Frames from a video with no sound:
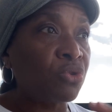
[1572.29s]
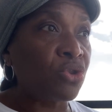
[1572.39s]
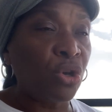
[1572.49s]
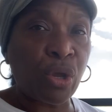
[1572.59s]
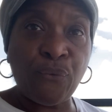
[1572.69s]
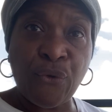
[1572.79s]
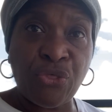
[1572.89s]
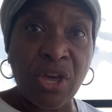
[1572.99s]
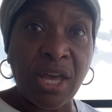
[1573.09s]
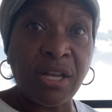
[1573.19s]
looking for
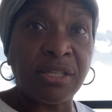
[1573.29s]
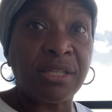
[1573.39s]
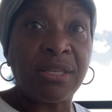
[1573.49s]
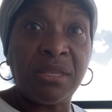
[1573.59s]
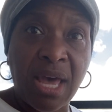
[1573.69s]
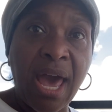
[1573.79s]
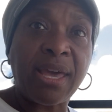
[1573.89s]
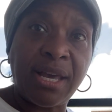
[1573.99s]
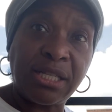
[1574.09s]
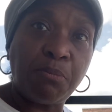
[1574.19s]
things that
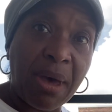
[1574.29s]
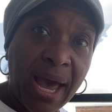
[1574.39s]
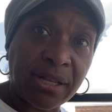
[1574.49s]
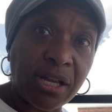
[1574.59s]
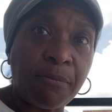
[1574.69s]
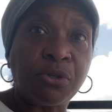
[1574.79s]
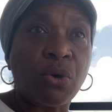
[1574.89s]
gets backed up.